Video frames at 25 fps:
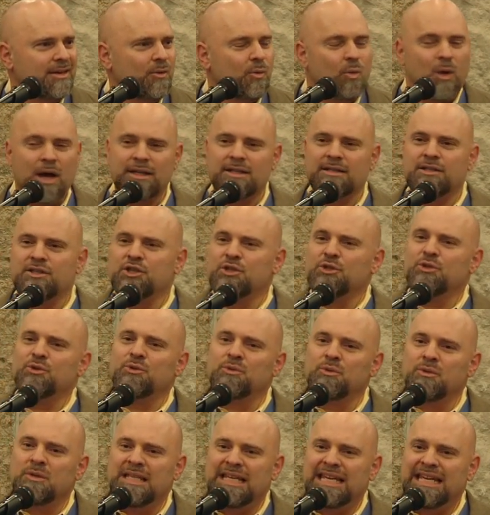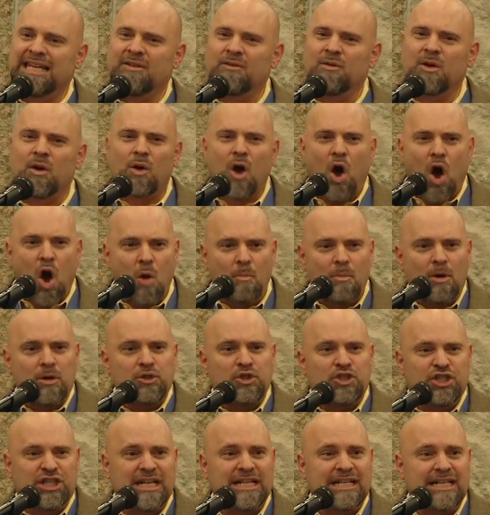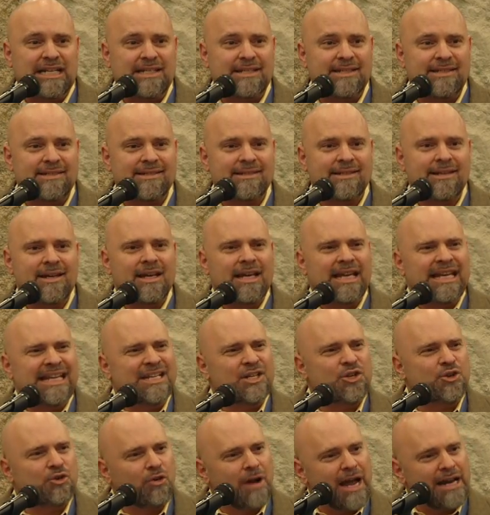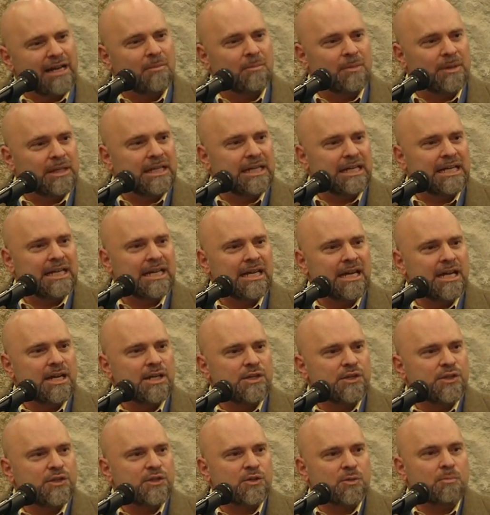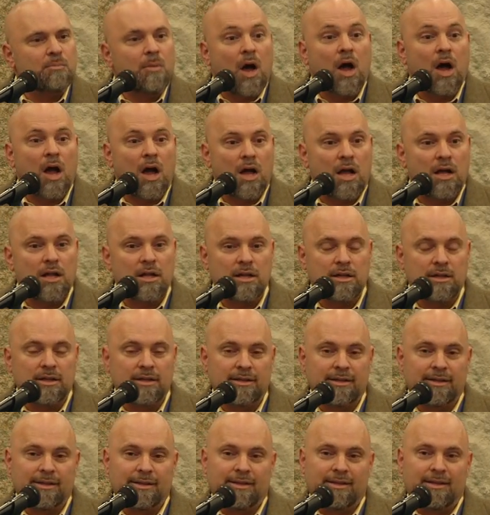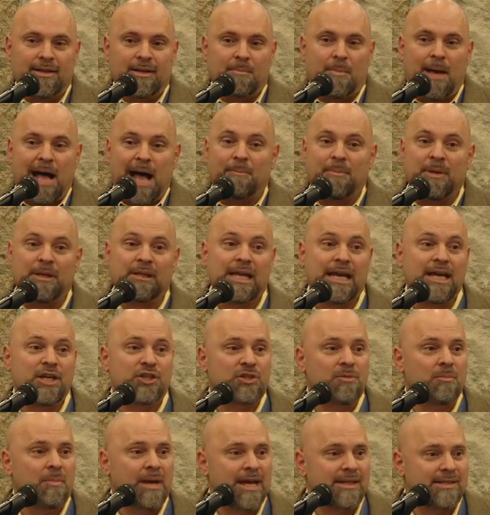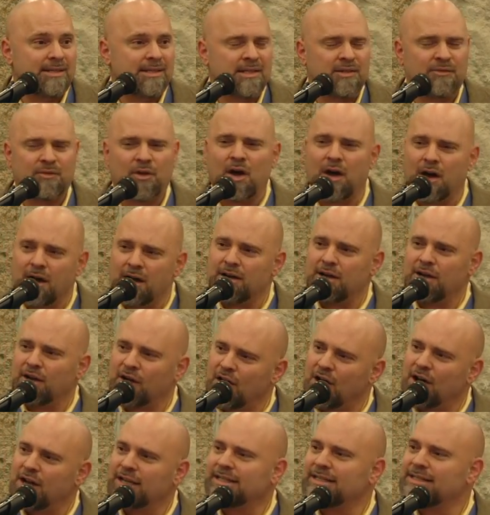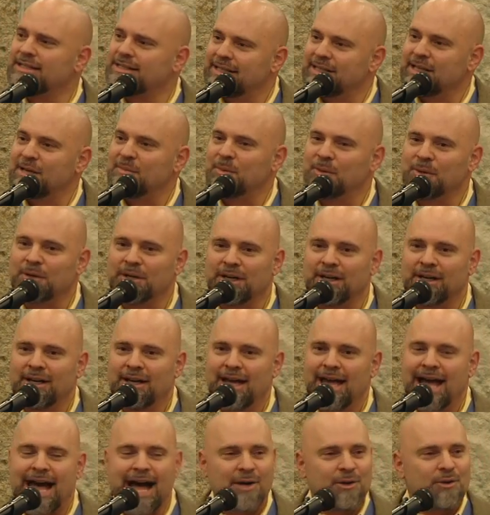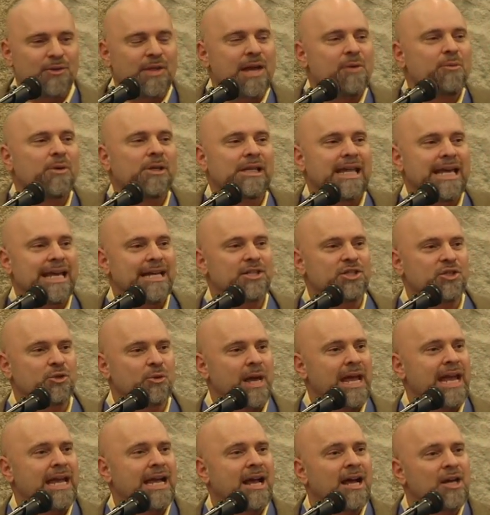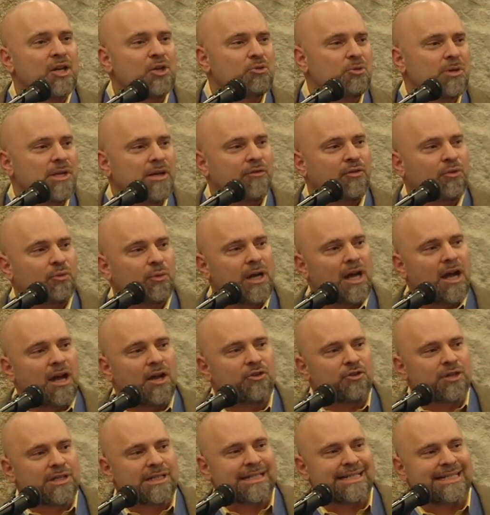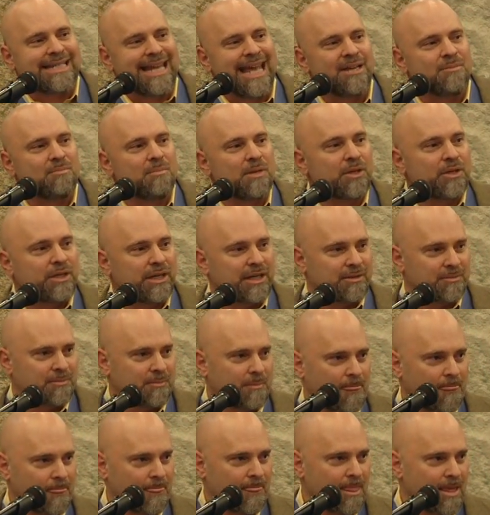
What do the homogeneous, incredibly small population bases of Hong Kong and Singapore, how do they relate to a country of 310 million